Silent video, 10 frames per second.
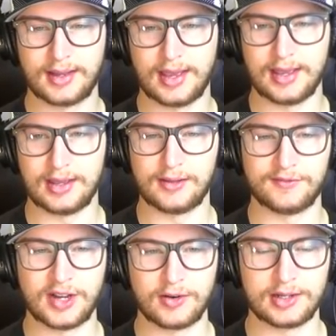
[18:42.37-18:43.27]
a
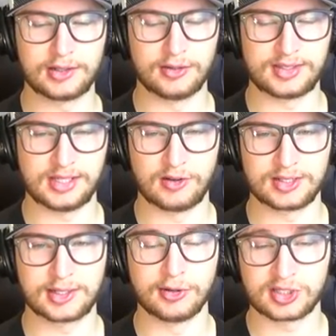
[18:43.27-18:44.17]
very close
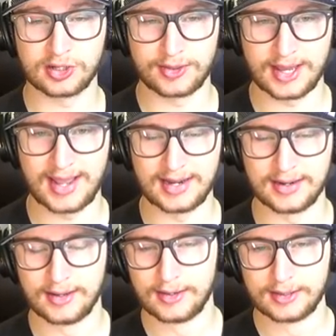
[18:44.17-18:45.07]
series, closer than